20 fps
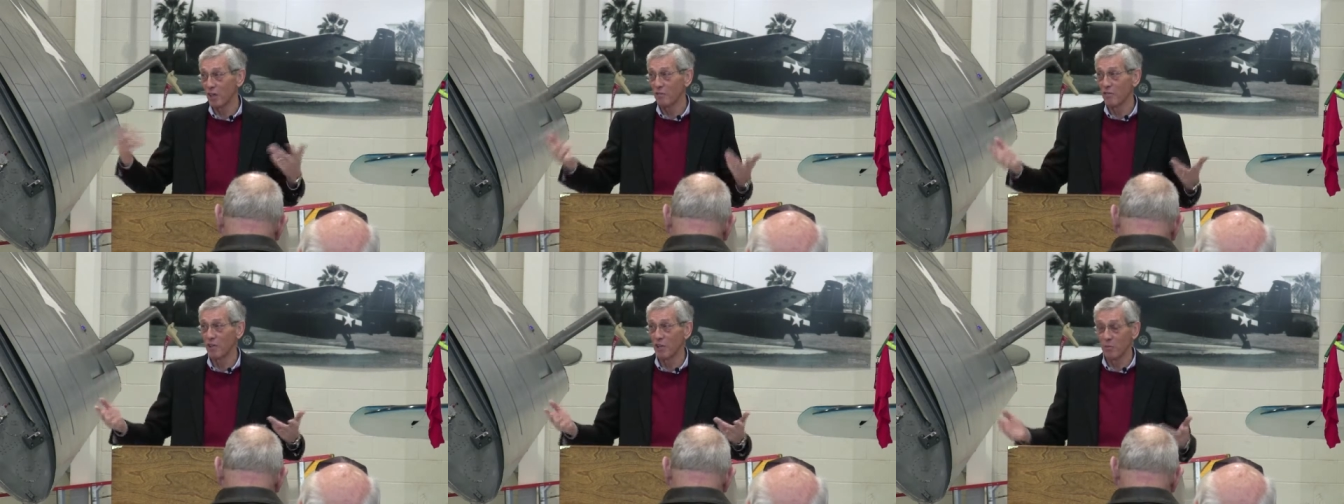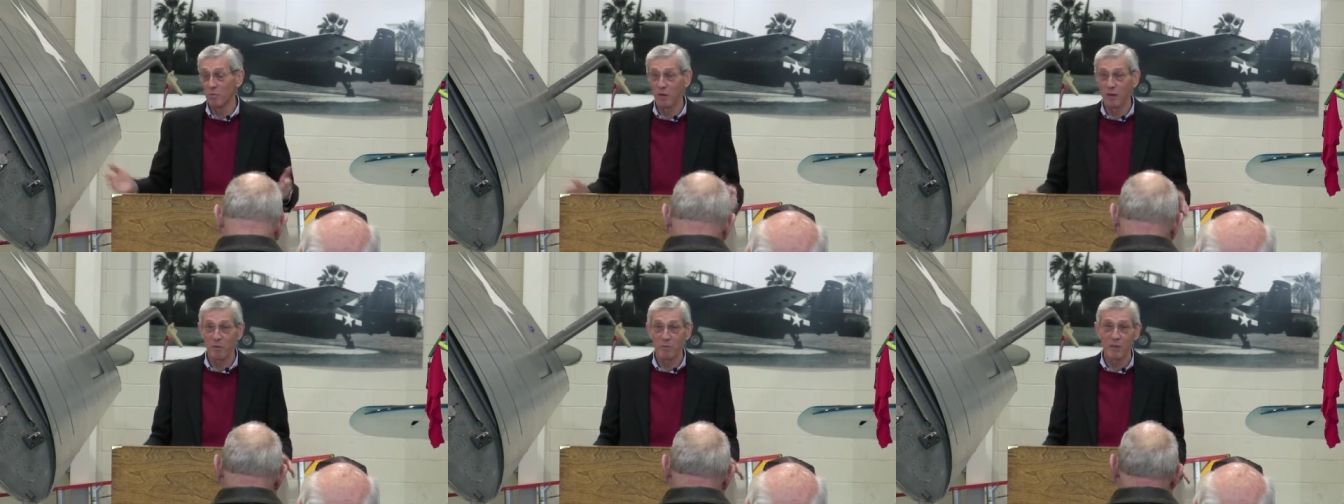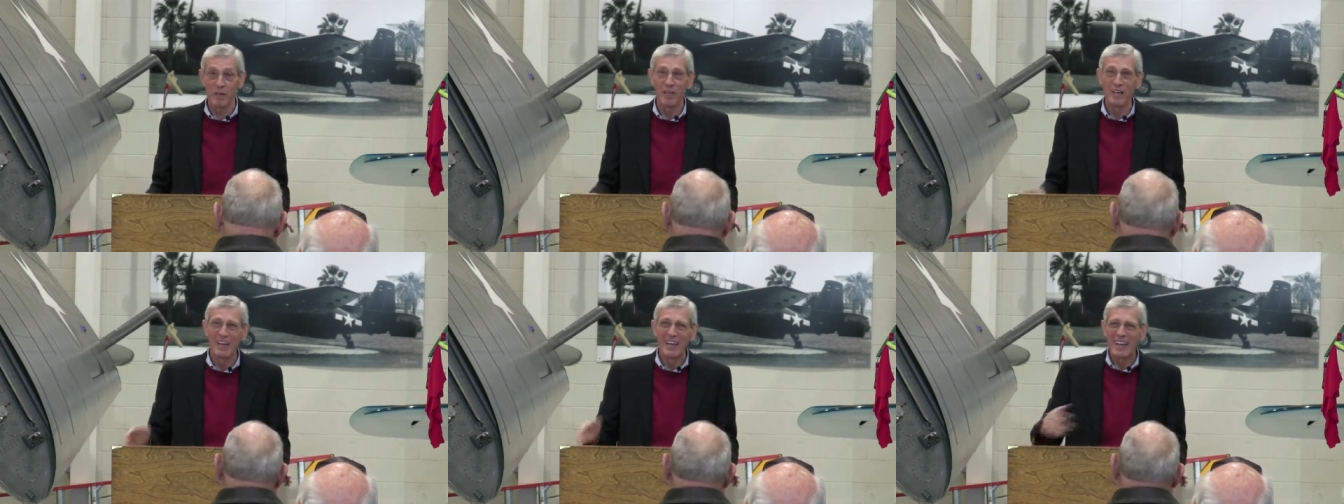gunnery
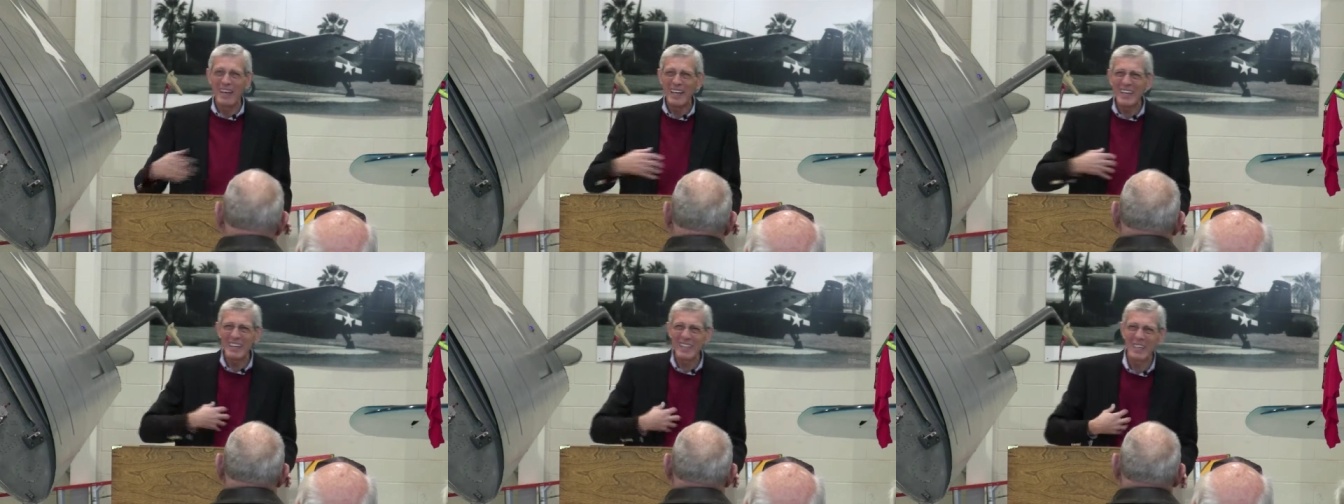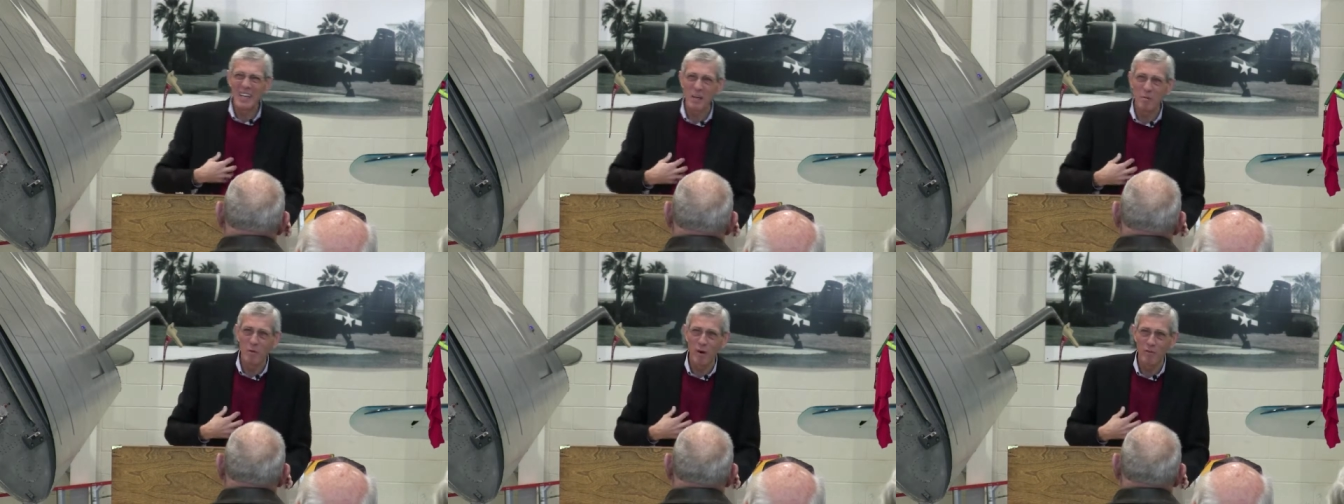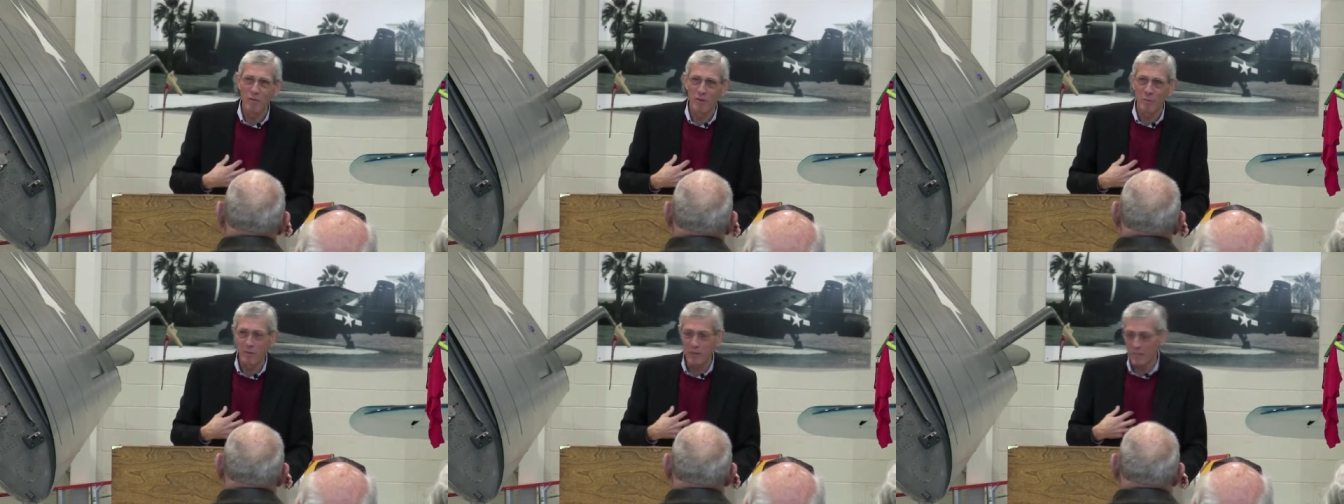department, he had
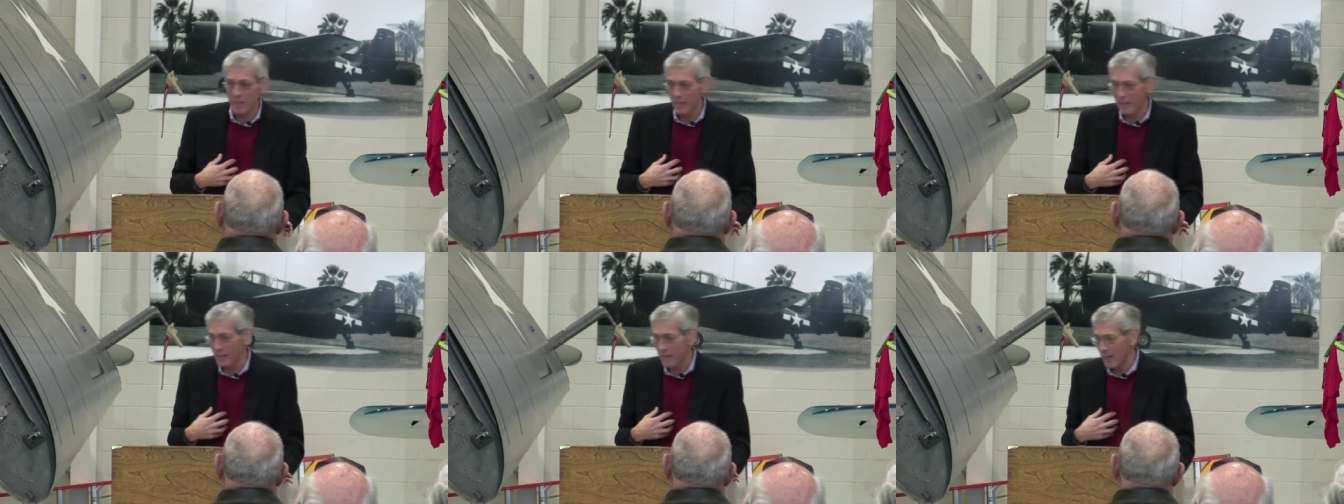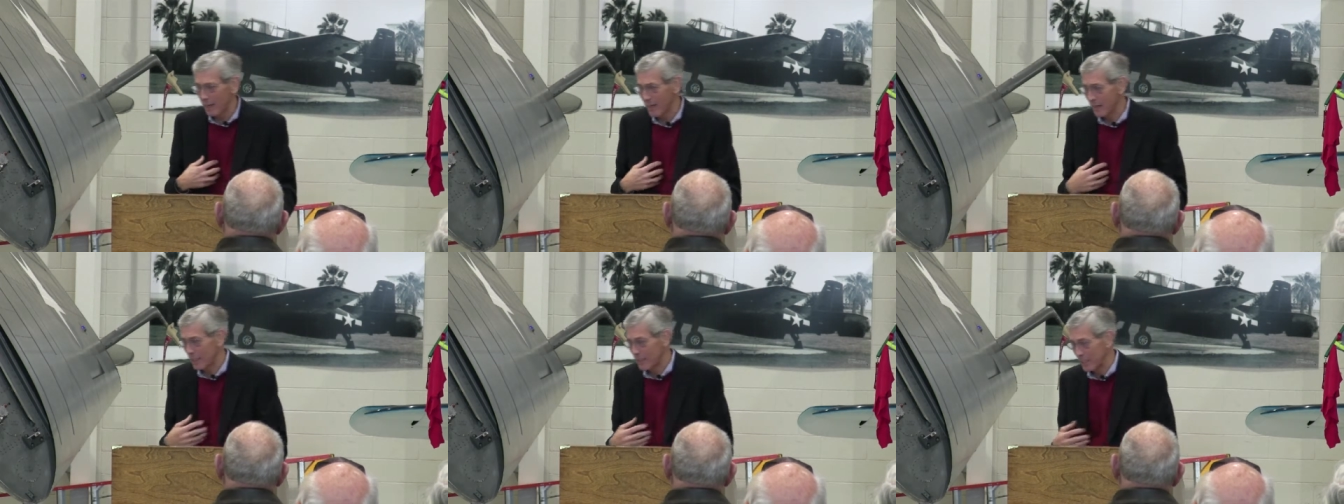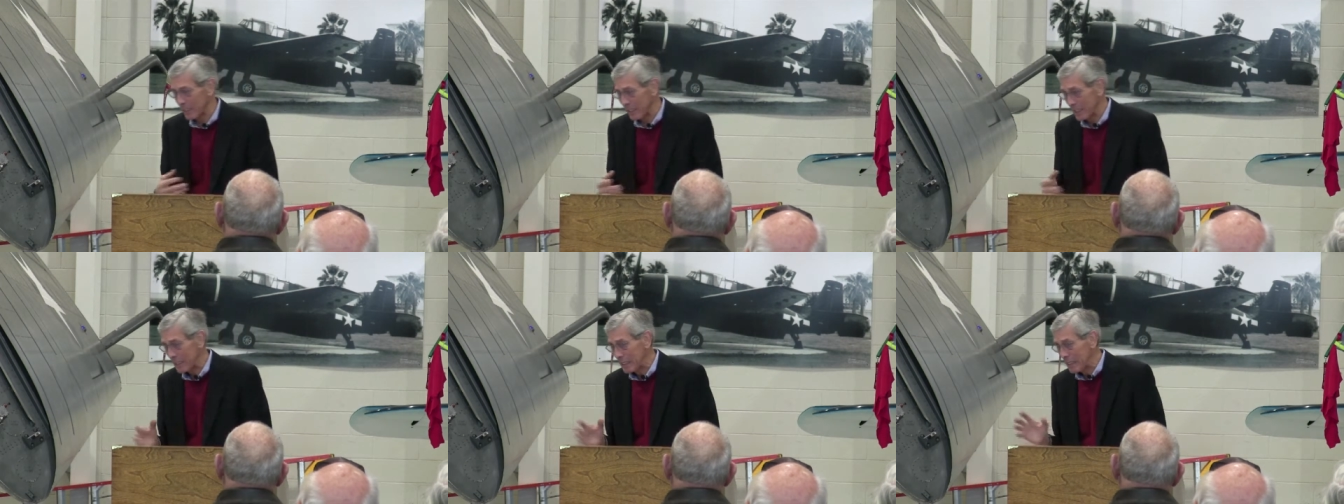come over to me that day
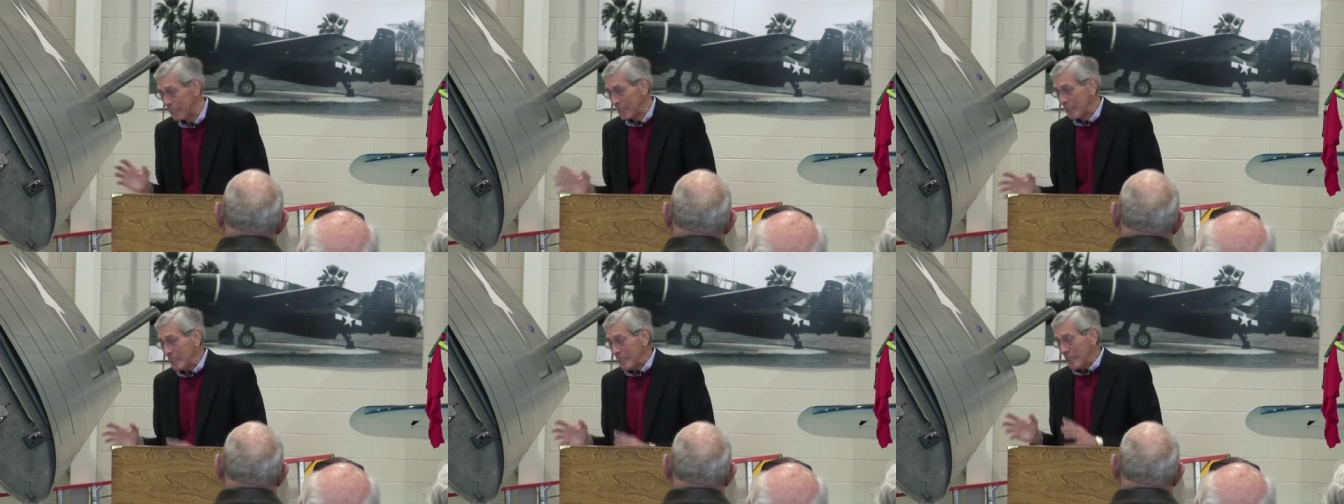and said,